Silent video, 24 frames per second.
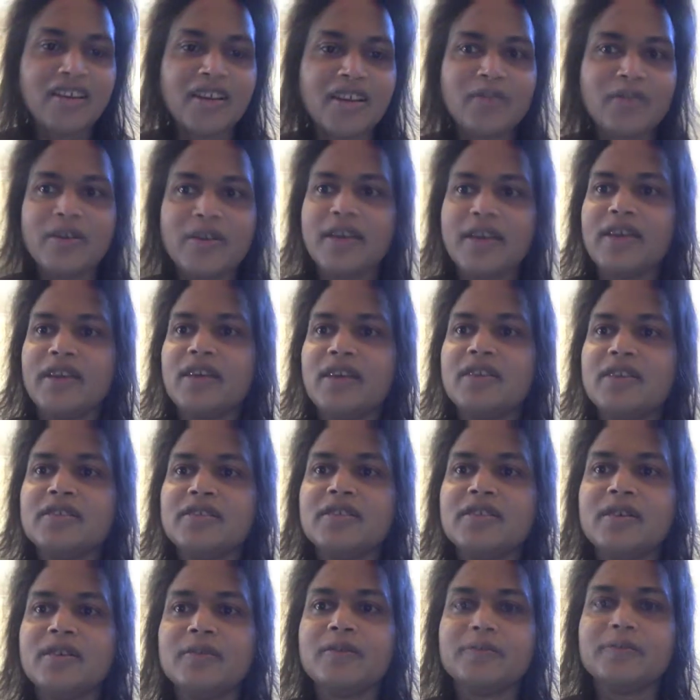anyway,
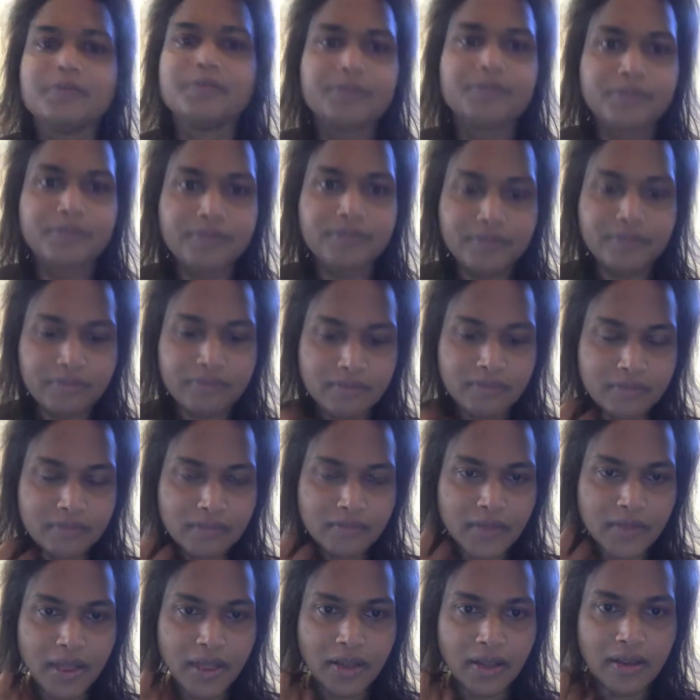so
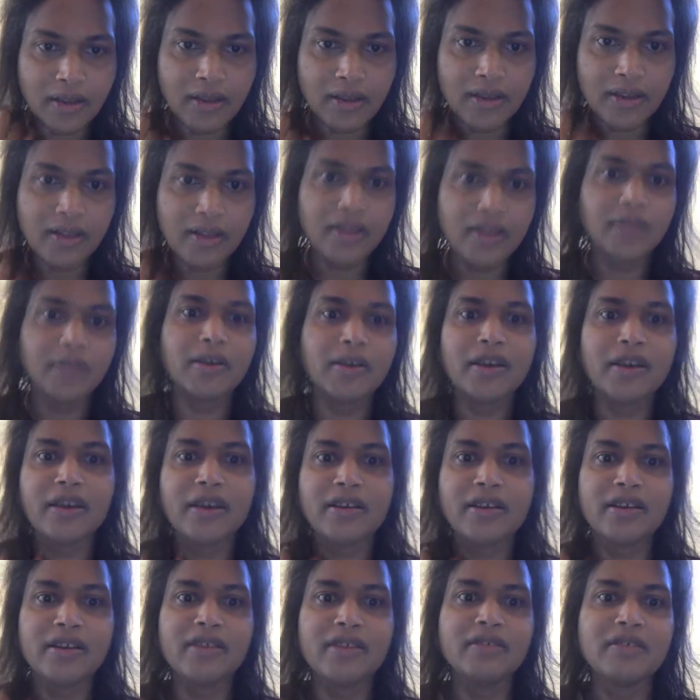uh, I
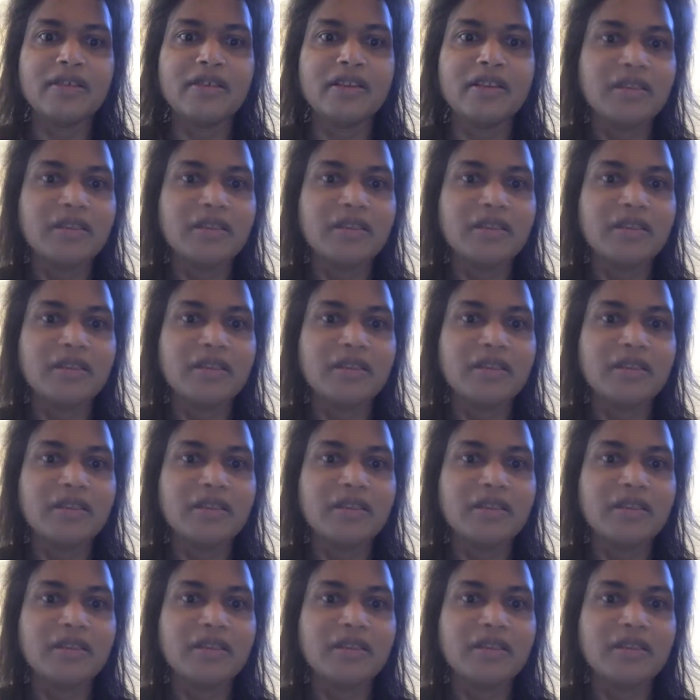gotta go and